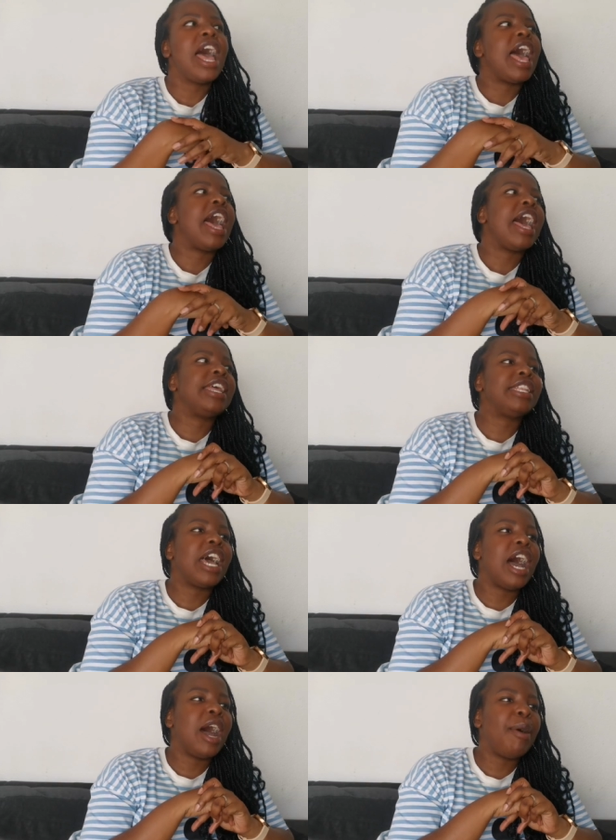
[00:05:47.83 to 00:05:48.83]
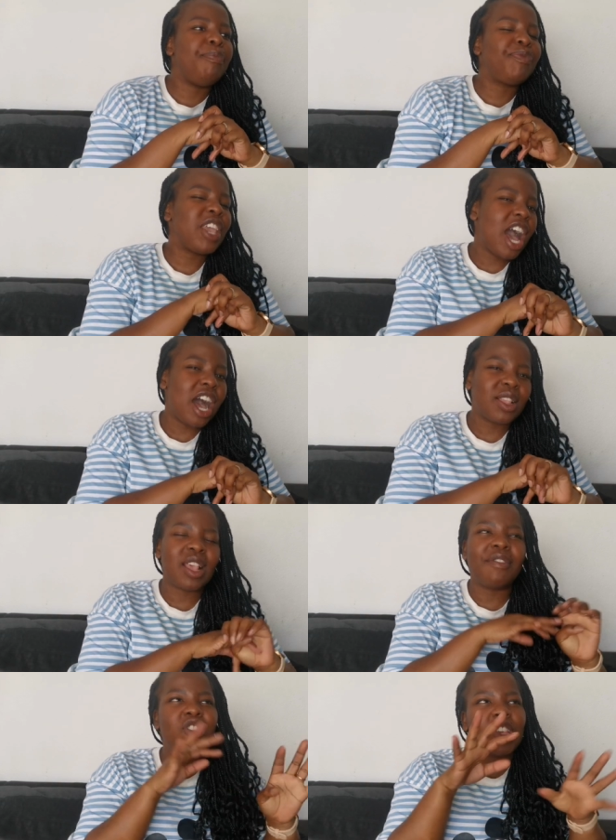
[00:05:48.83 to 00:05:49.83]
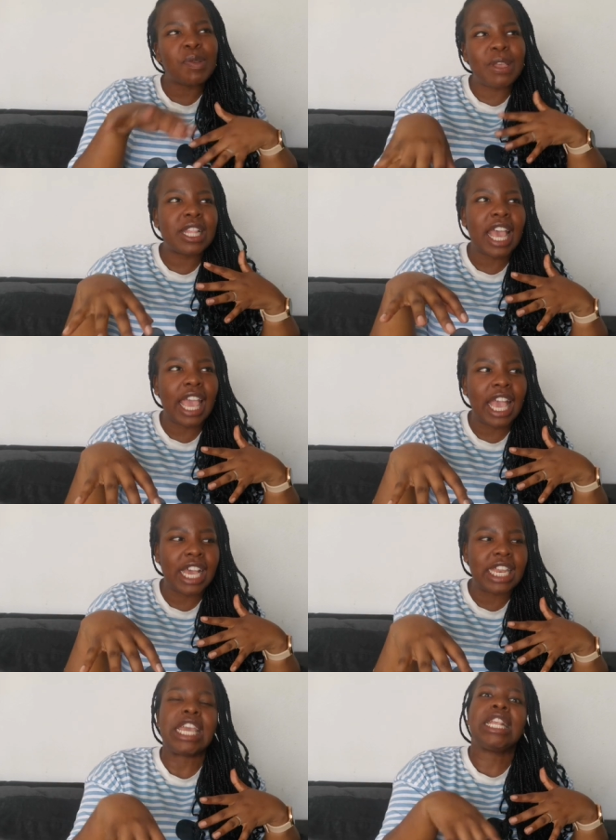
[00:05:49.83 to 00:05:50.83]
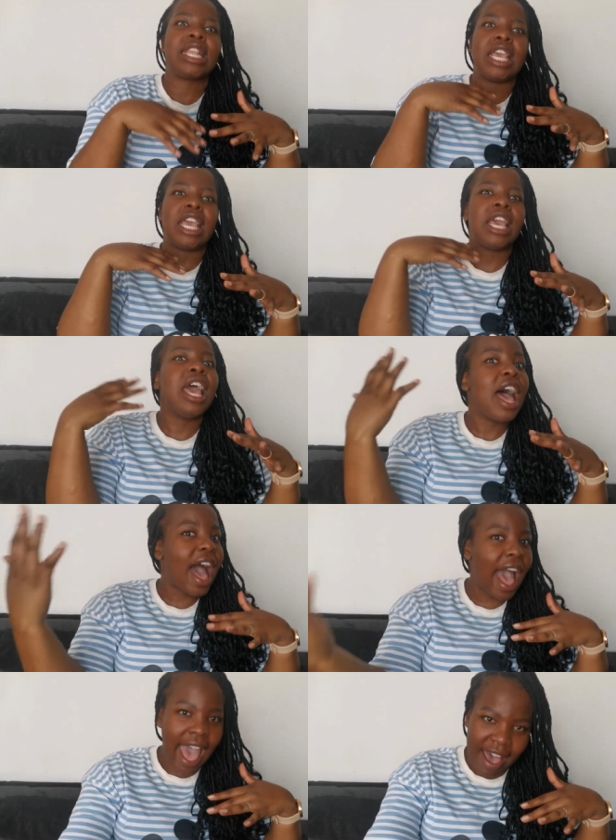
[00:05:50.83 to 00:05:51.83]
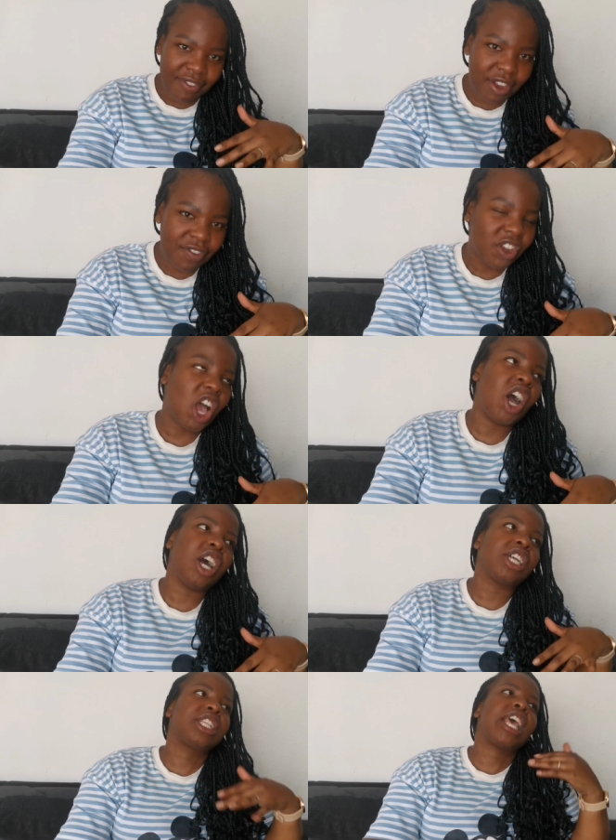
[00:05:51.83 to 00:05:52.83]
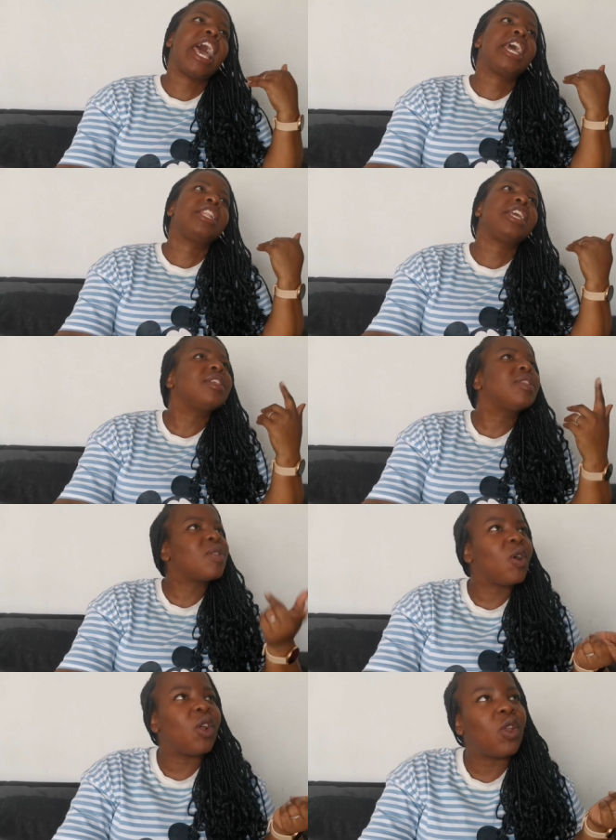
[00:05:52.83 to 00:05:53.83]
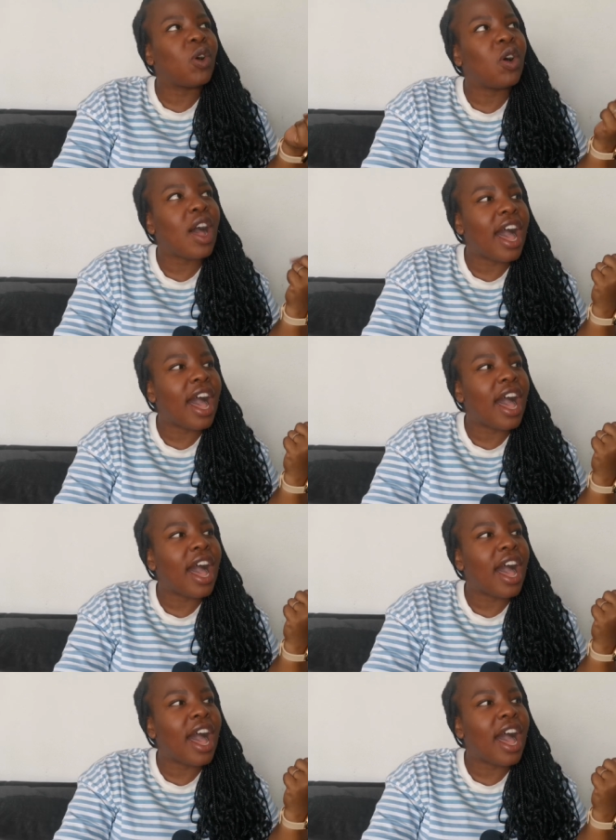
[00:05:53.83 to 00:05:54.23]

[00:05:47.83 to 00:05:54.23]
and um yeah so i've just been taking it easy i haven't vlogged and Isolo.